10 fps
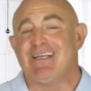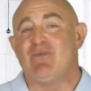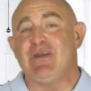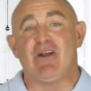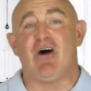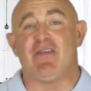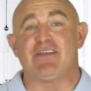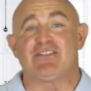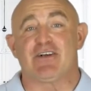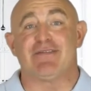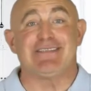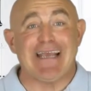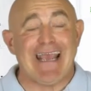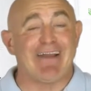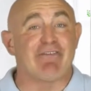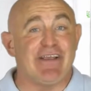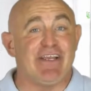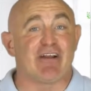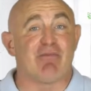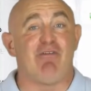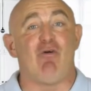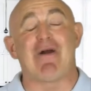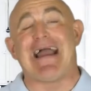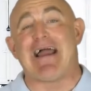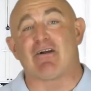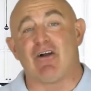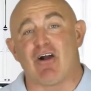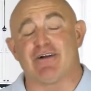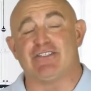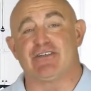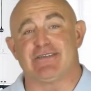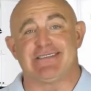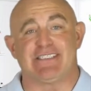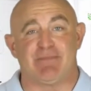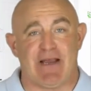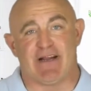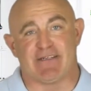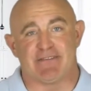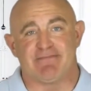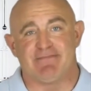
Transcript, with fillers: We call this service every year before our car insurance expires.